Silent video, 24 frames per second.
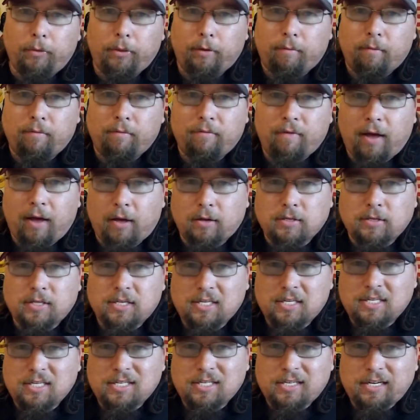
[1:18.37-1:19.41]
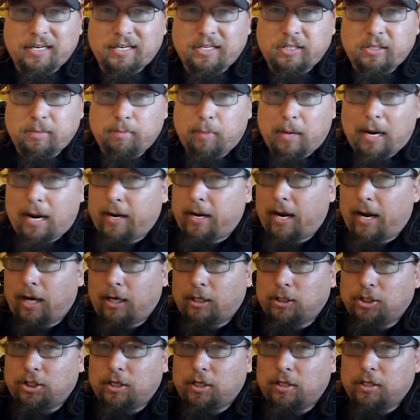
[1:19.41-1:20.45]
Revell '66
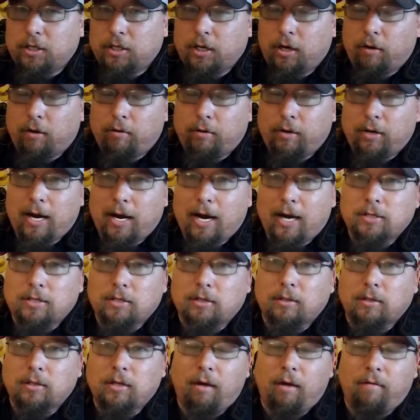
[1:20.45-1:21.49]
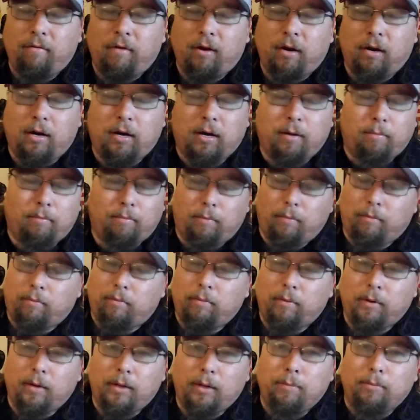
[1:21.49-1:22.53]
Pontiac GTO, and you guys will love it. And I
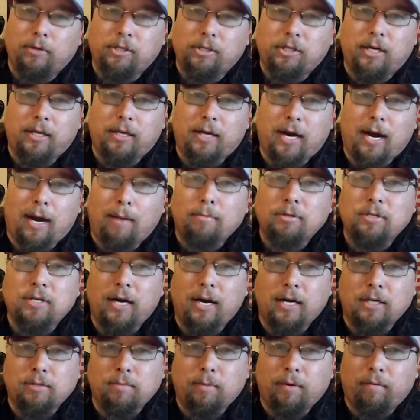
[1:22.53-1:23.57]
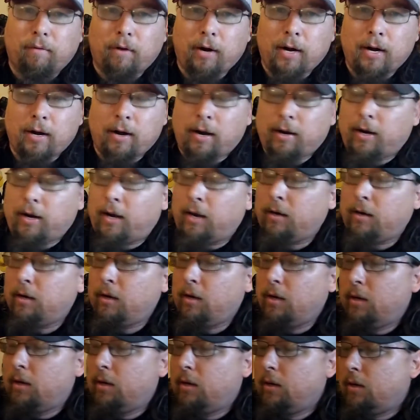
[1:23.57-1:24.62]
really appreciate the comments you guys have been writing on that.
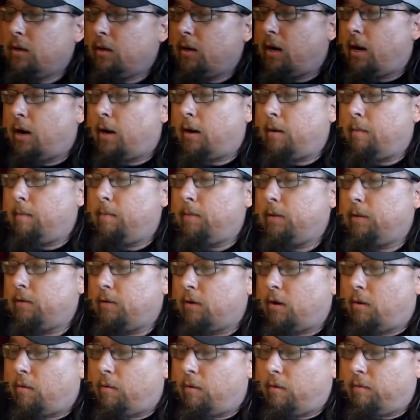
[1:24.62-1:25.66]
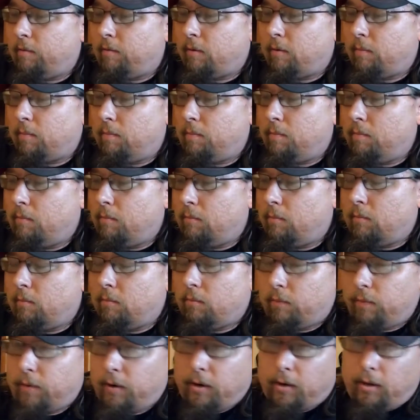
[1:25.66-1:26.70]
It's going over
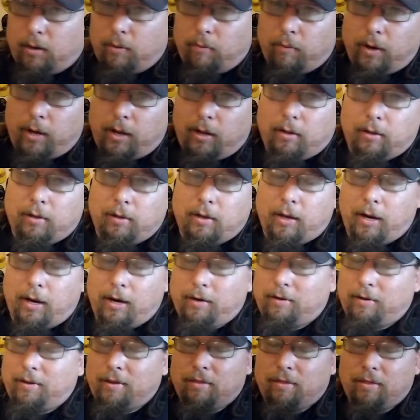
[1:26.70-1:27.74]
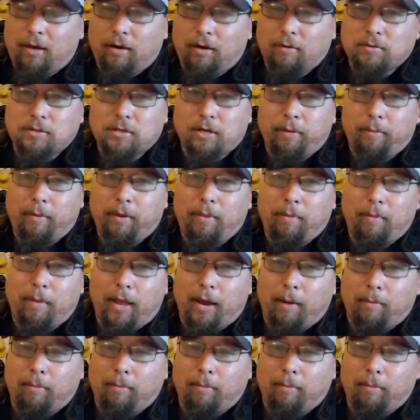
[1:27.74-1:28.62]
really well. I didn't think it was going to be